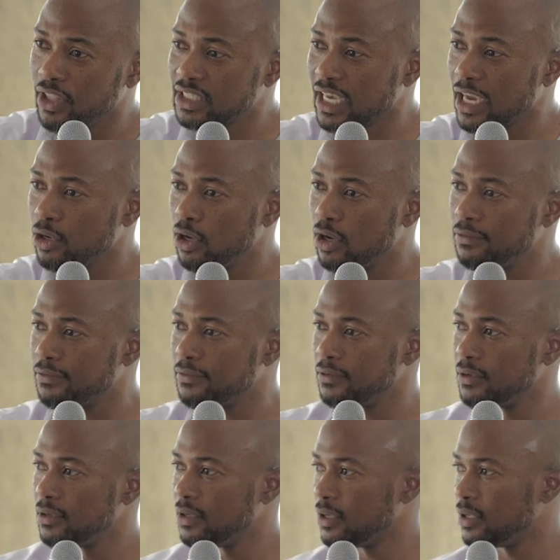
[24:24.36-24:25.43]
the side of
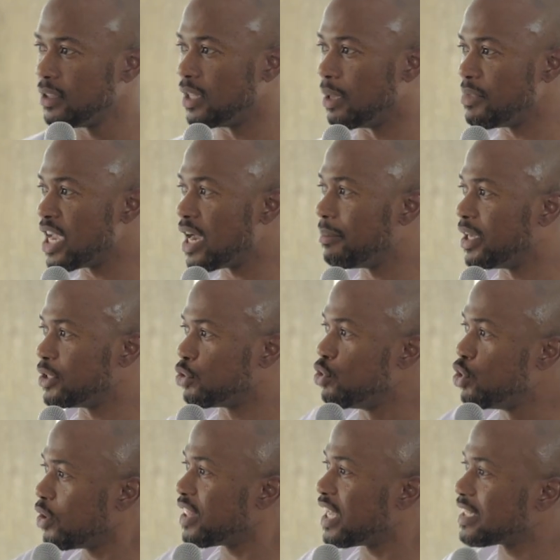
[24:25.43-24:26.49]
the mnyama, to
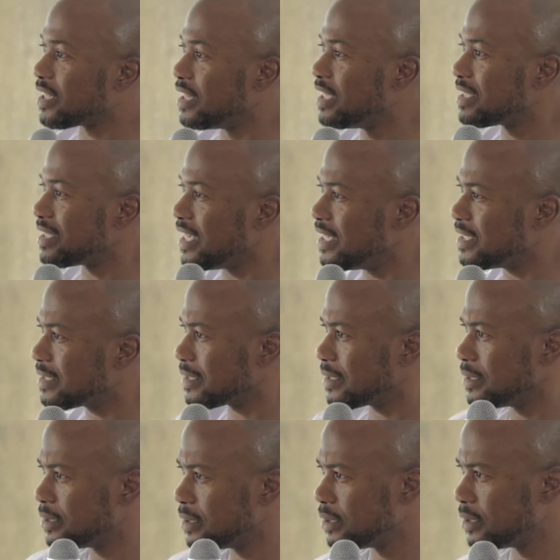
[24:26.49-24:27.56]
know that this is
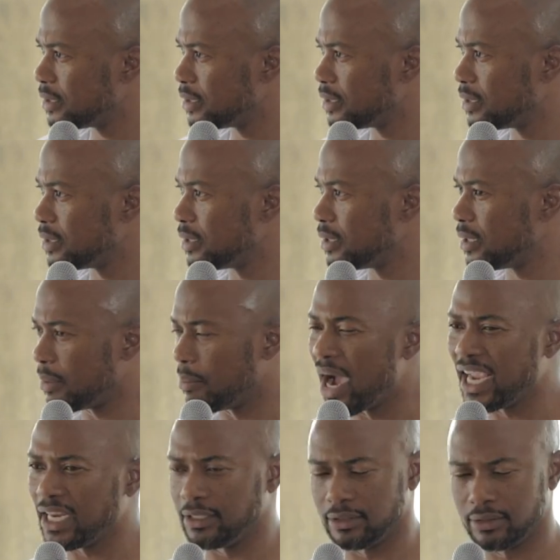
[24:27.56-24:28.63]

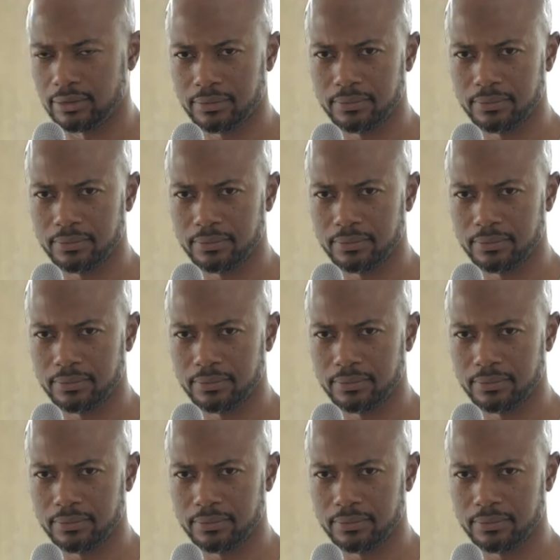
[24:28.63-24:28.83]
mine.